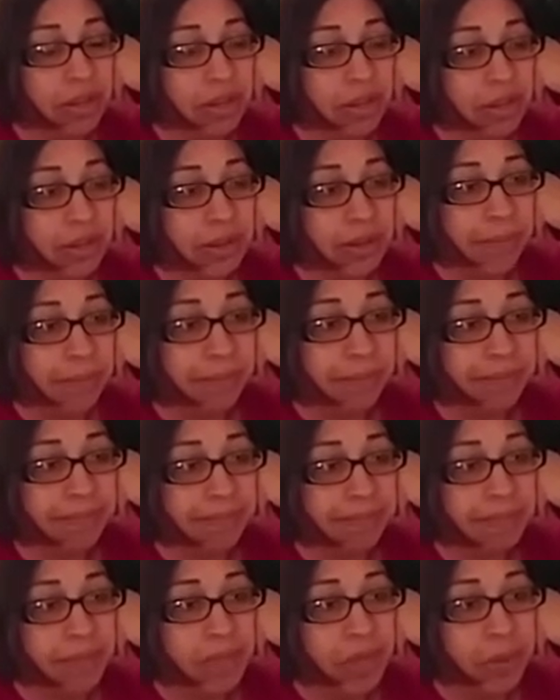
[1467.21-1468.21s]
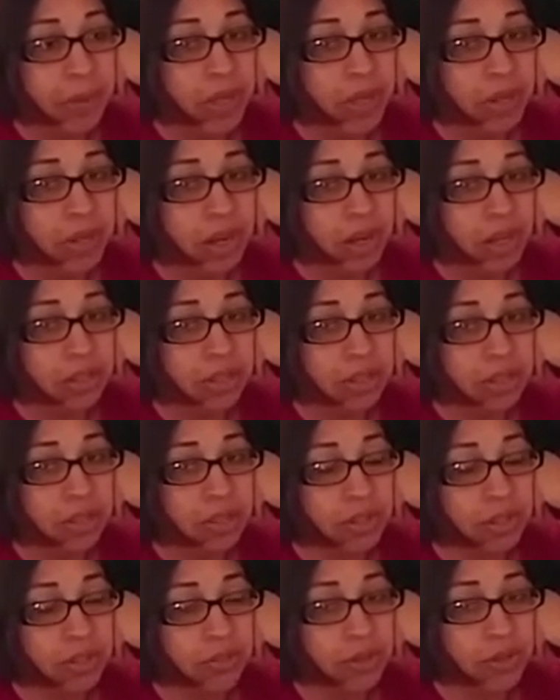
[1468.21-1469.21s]
But you can call your
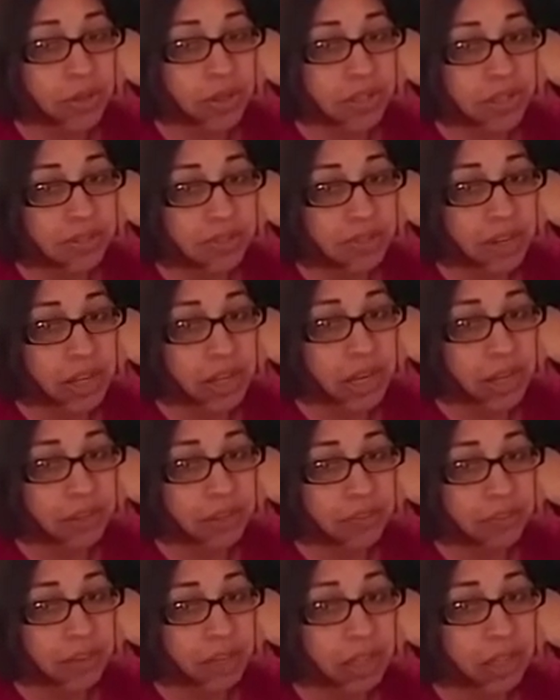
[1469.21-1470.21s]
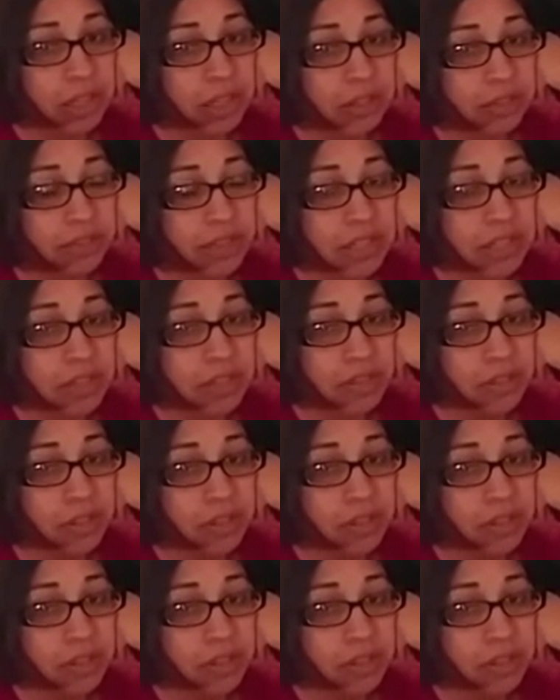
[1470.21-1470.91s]
clerk of courts and find out the filing fees,